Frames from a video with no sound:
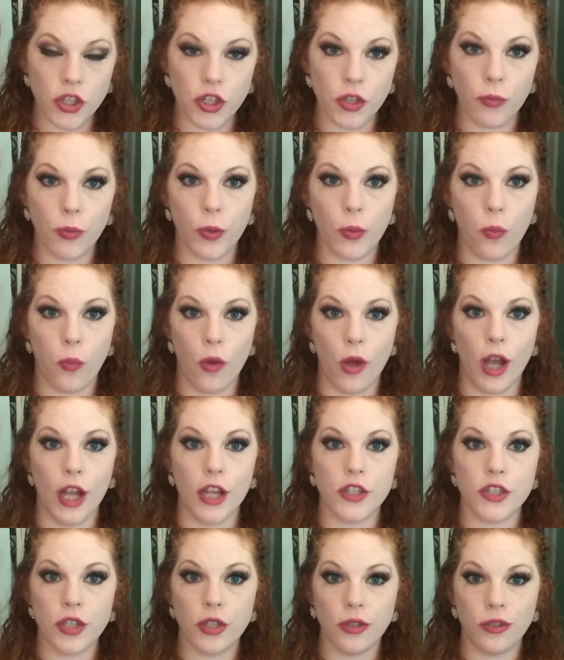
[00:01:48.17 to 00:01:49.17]
you would
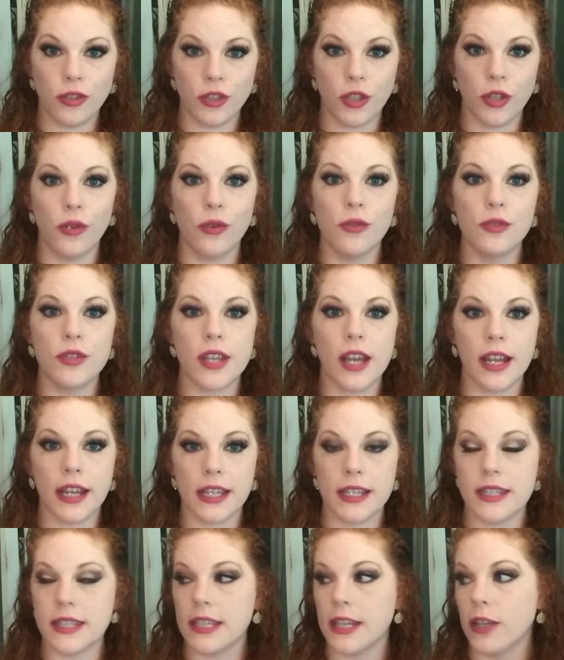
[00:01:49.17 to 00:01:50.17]
want to use a
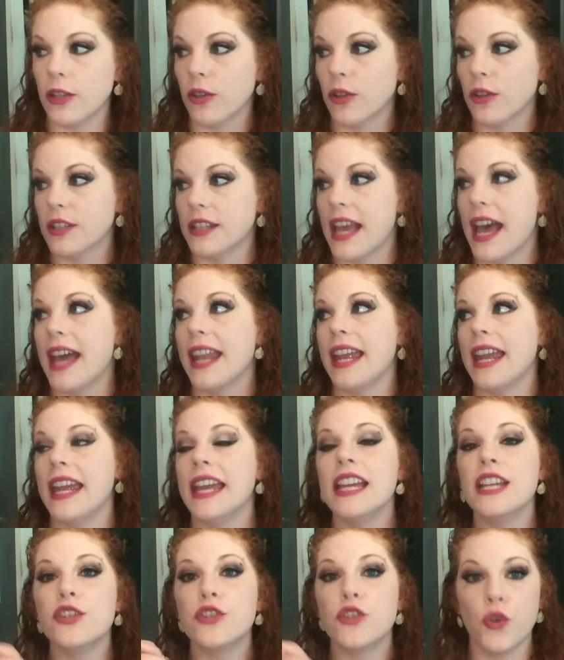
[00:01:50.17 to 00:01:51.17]
concealer that
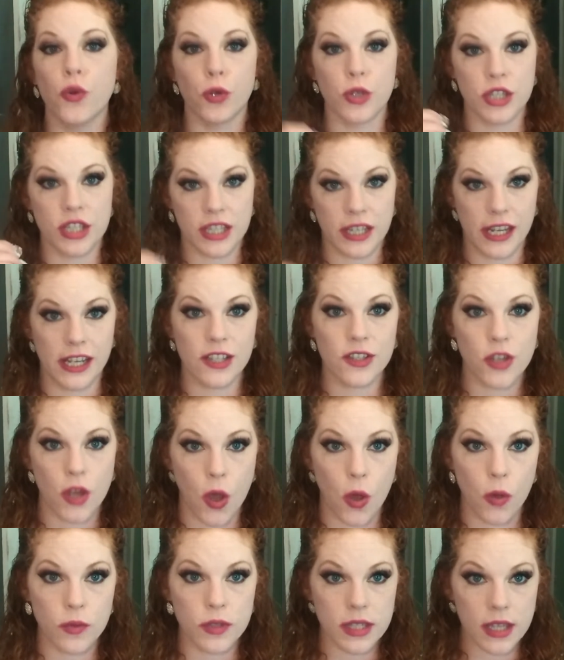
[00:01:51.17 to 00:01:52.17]
is your skin
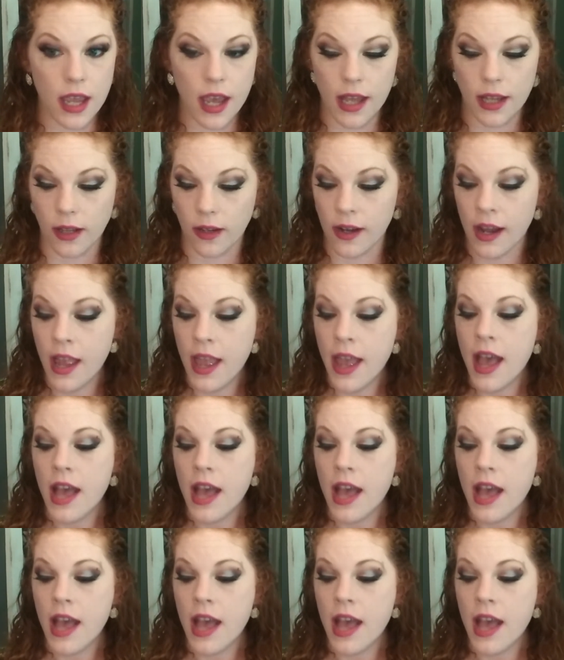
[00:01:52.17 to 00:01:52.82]
tone's color.